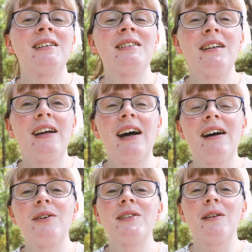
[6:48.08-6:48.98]
So yeah,
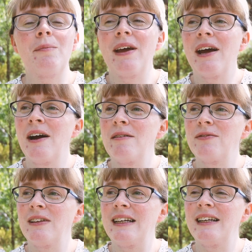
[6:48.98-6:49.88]
I will stop there
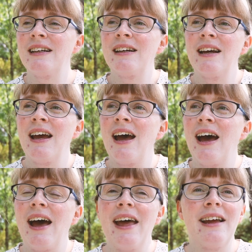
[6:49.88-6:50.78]
hopefully,
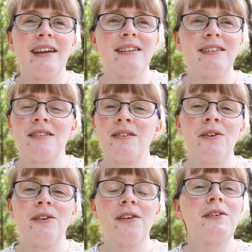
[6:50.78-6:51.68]
and
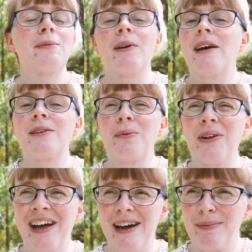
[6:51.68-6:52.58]
who knows what else
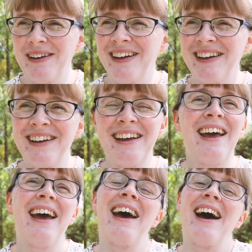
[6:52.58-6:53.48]
will happen.
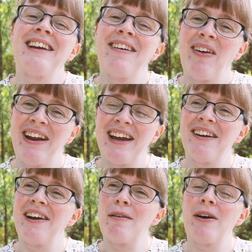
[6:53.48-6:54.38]
And then when I get
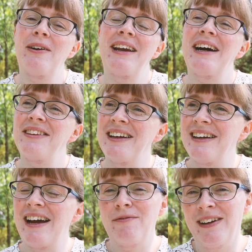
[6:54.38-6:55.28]
home I'll get out
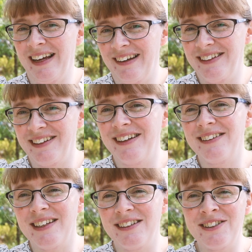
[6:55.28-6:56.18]
the advent calendar
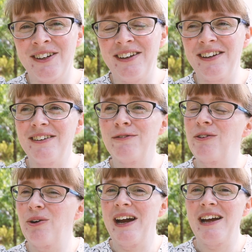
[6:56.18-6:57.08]
girls and show you
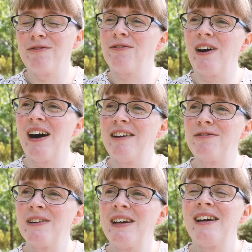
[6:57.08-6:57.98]
4 and
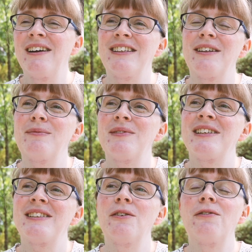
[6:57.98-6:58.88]
5, which I'm
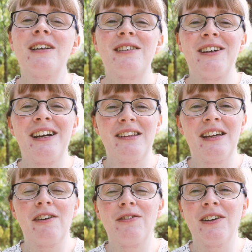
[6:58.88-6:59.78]
so frustrated
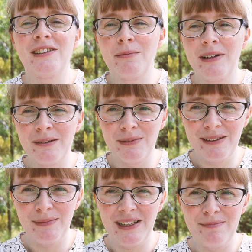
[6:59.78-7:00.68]
that I forgot to bring them
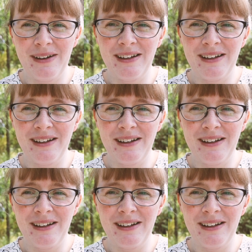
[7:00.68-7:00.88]
with me.